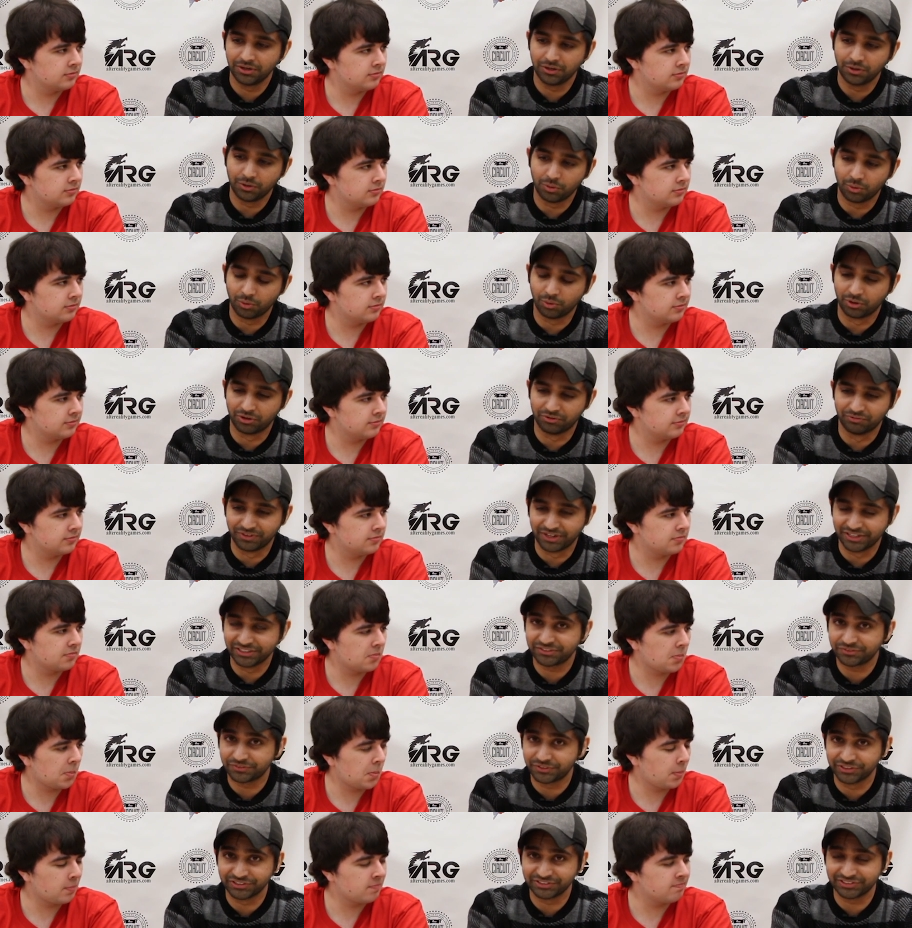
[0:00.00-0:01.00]
Speaker 1: or vice
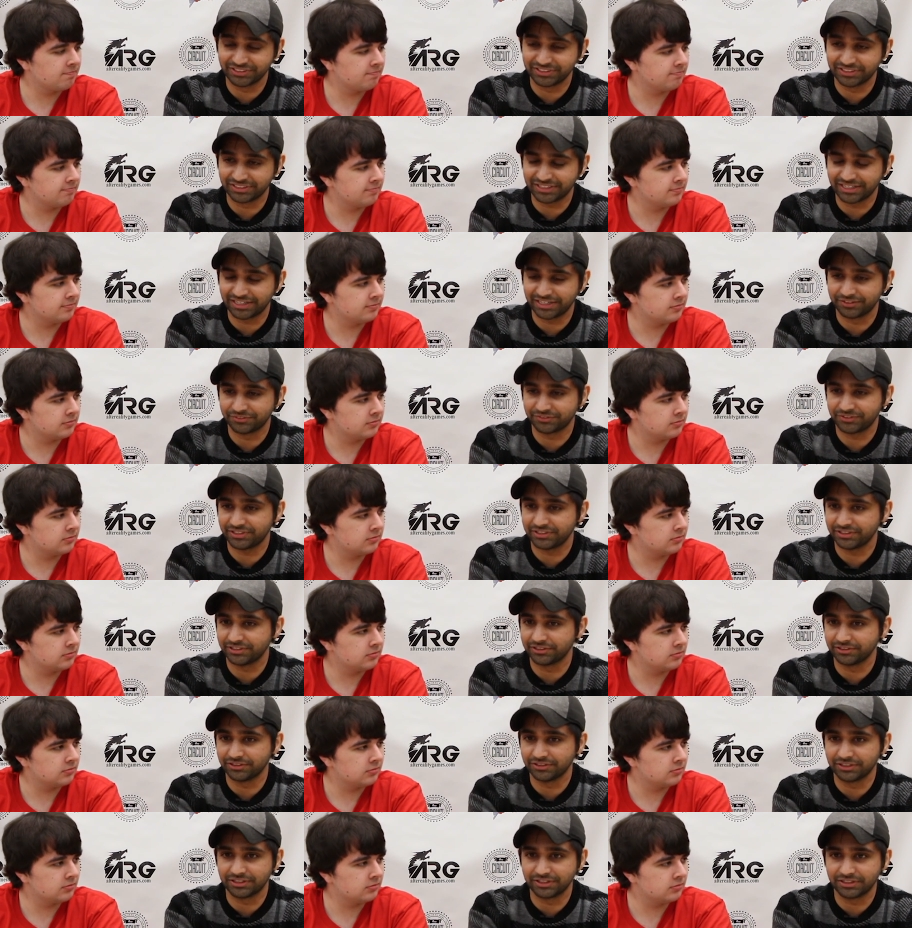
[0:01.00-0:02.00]
versa to kind of
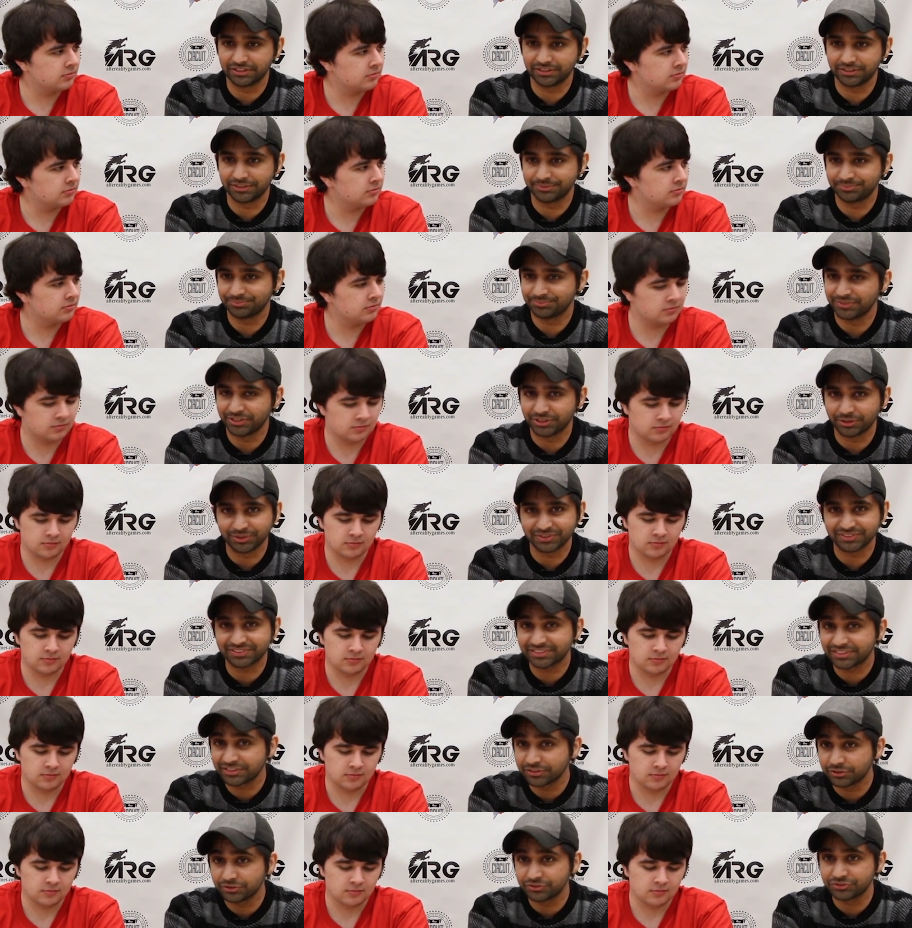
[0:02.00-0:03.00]
kill a, you know, a
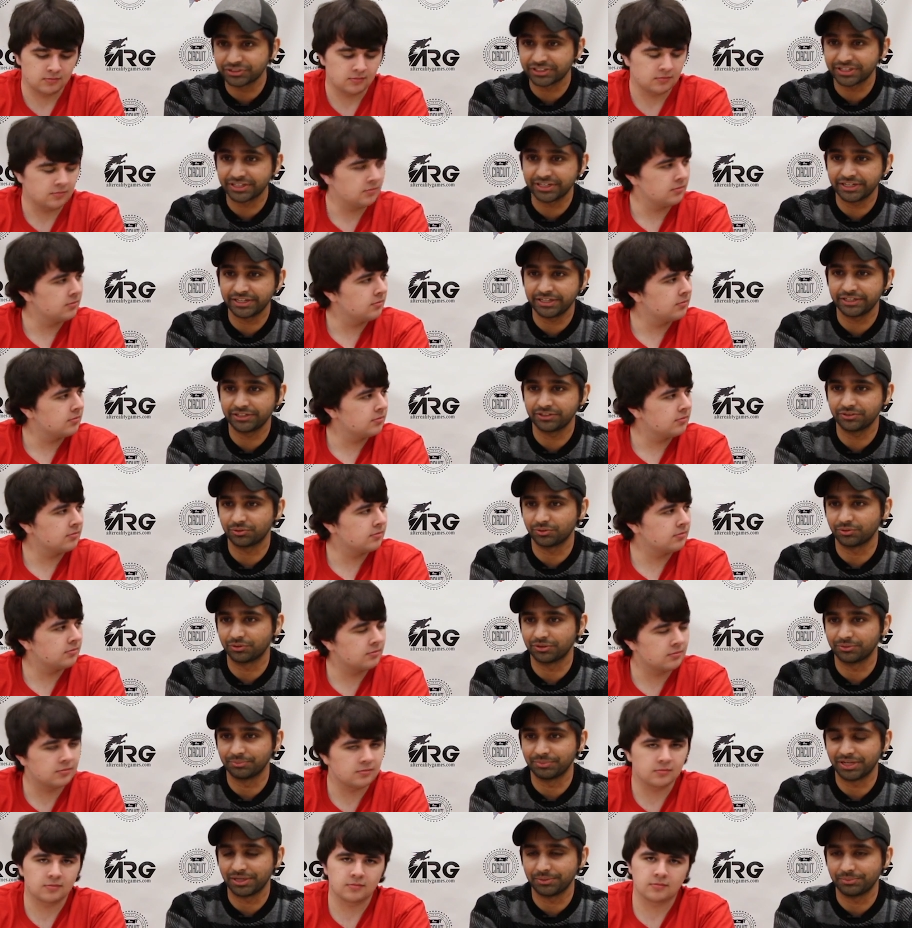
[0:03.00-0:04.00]
Skill Drain or
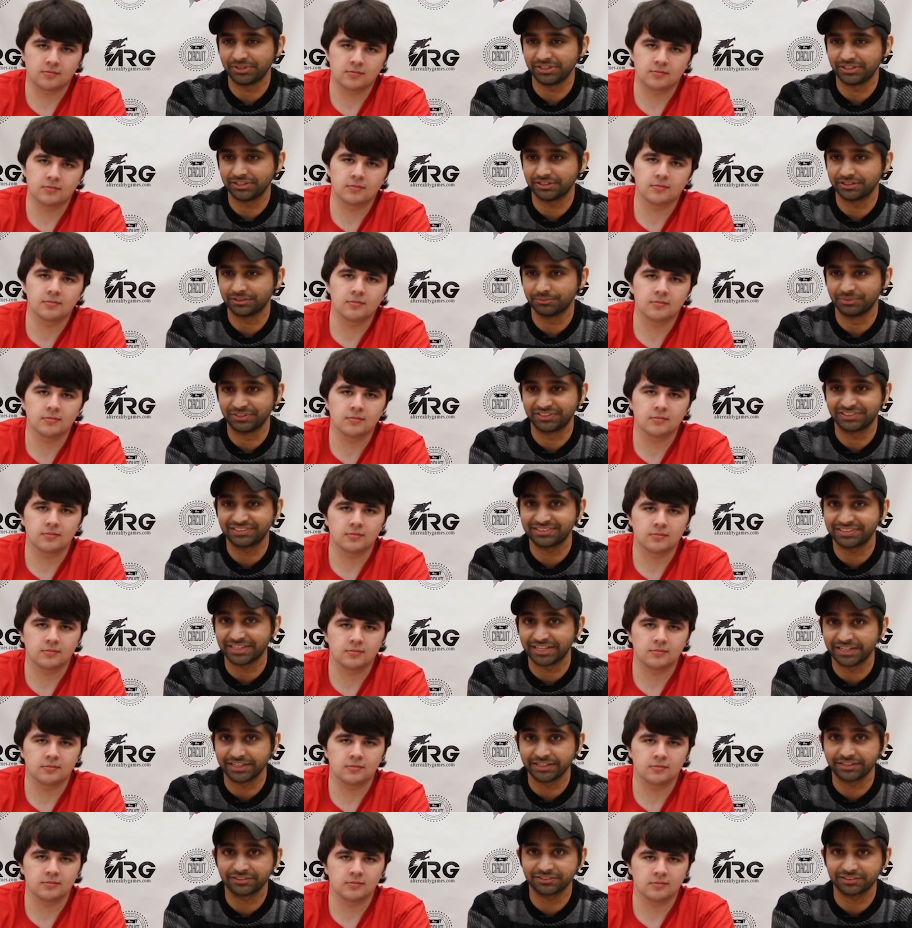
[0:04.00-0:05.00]
maybe a
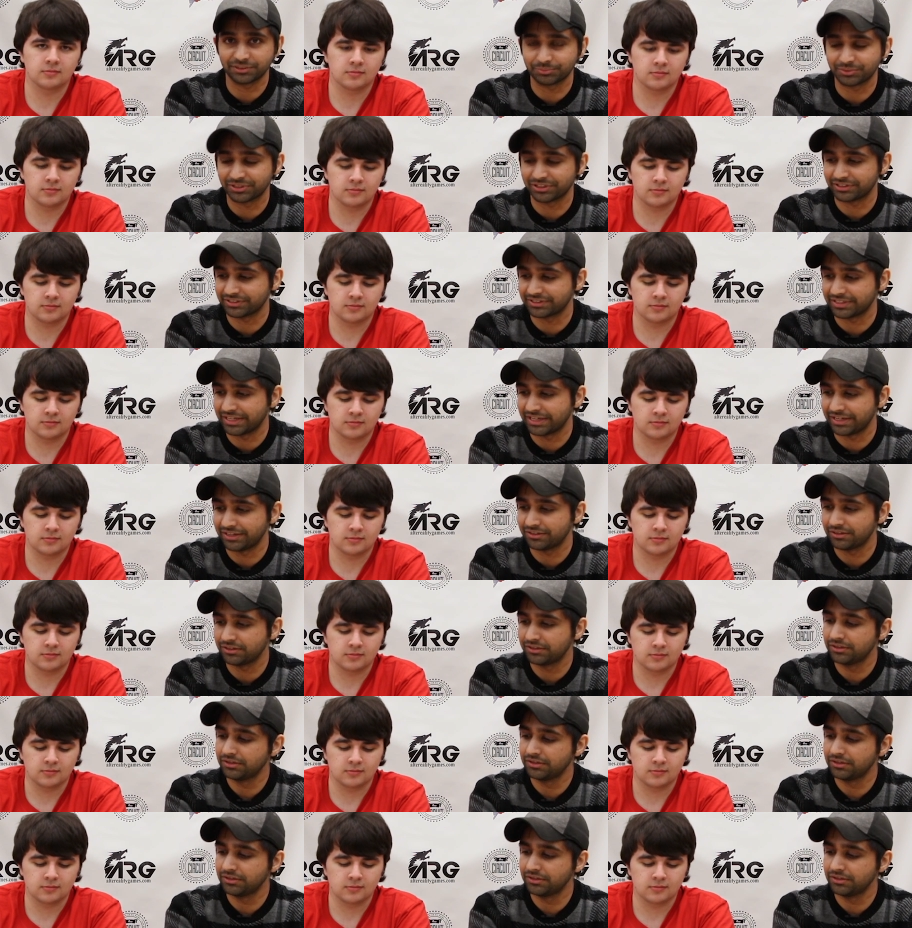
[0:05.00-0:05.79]
Mistake, something like that.